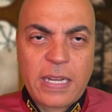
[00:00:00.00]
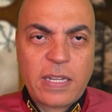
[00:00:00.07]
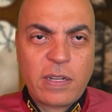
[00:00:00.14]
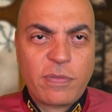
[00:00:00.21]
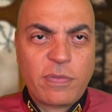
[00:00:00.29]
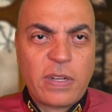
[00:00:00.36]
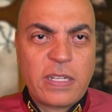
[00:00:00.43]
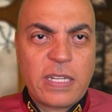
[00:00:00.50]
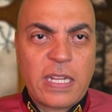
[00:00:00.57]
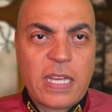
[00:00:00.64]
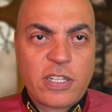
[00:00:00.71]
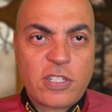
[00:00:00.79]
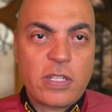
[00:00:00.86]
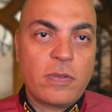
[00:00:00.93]
I had a friend that
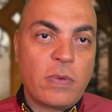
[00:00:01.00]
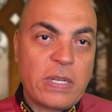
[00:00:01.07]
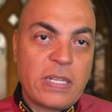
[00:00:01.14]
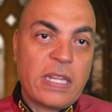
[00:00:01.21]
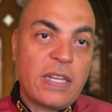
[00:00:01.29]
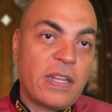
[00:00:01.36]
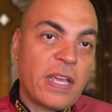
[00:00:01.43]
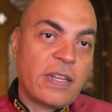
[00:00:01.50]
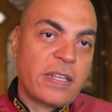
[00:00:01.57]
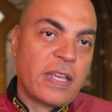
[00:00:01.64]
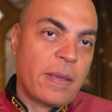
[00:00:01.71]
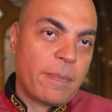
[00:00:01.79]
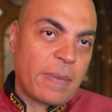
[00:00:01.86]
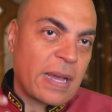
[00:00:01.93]
actually went in there and
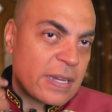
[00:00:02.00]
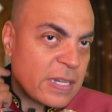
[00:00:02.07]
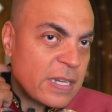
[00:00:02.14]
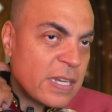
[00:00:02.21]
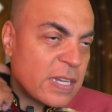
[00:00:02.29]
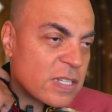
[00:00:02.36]
came back.